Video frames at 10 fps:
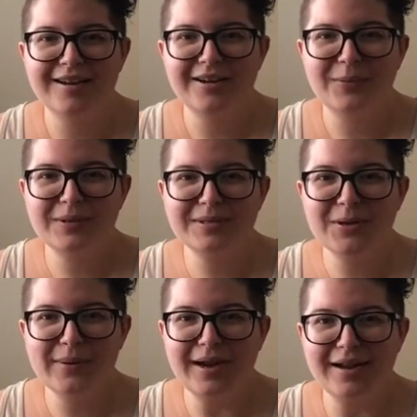What is
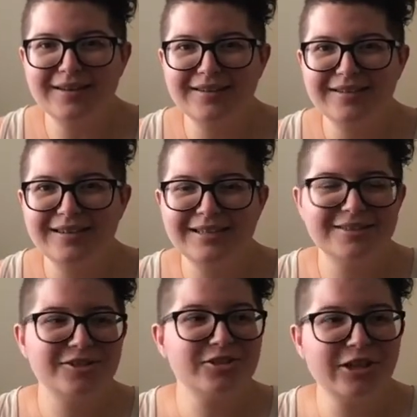going on? Is
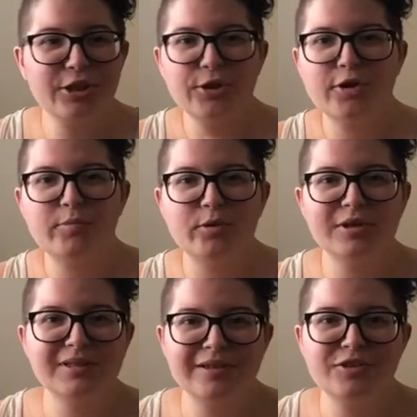this just like third
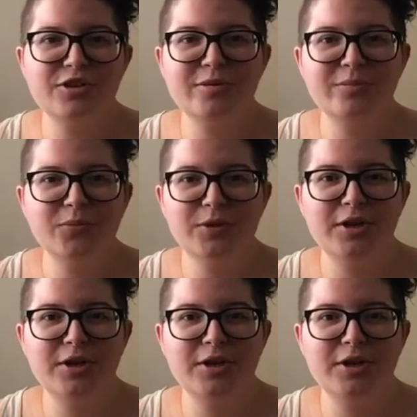book syndrome,